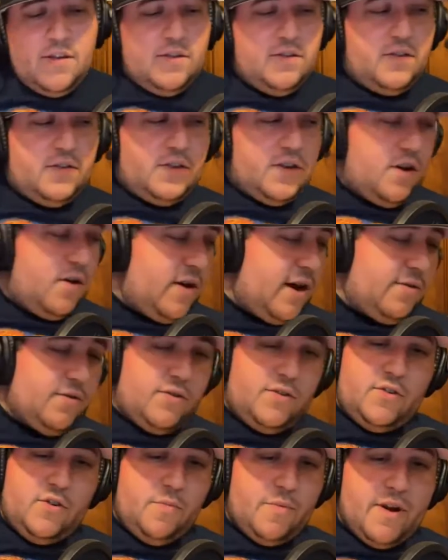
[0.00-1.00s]
So I was
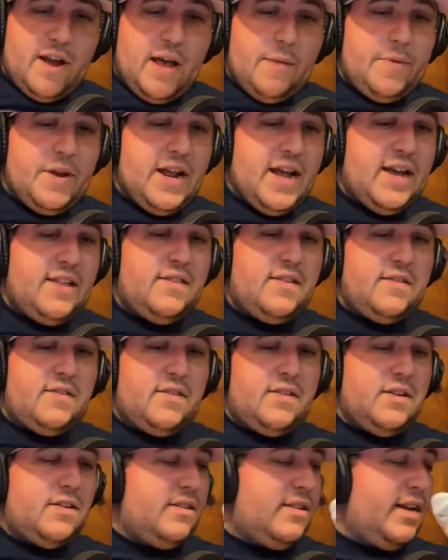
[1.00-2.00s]
super happy to add this
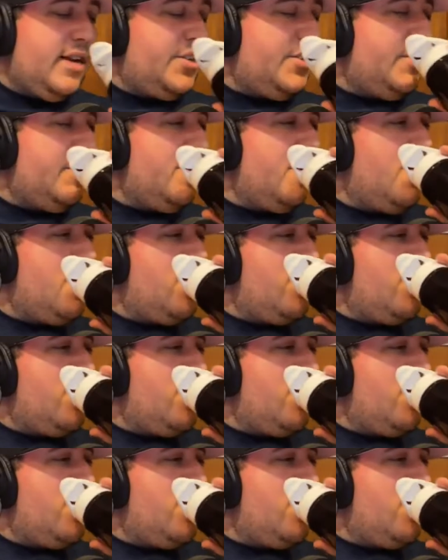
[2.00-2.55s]
to the collection.